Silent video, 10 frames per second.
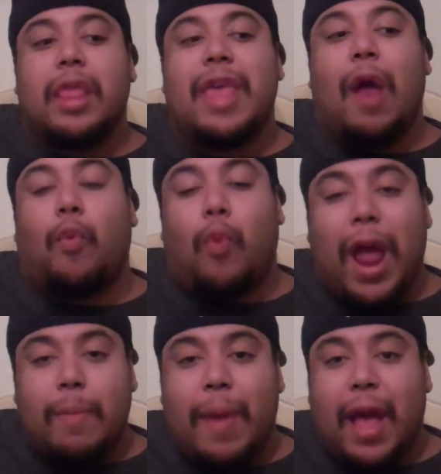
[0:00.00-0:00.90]
that
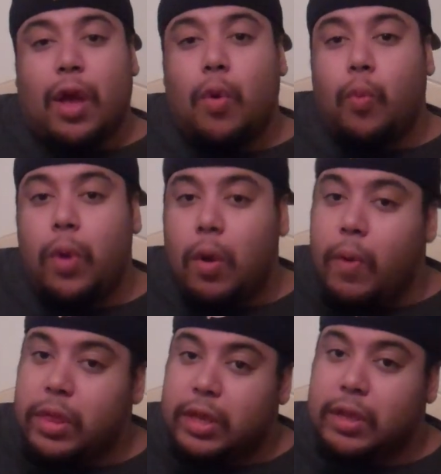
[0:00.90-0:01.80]
Ryback will
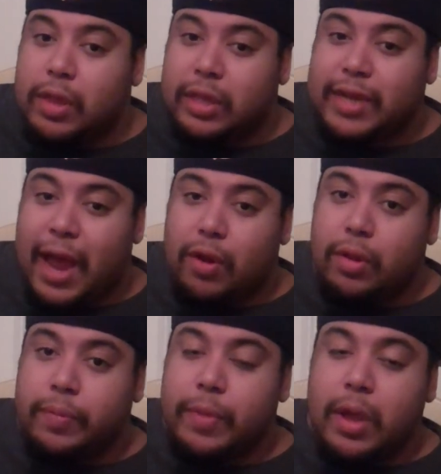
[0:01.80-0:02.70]
win the title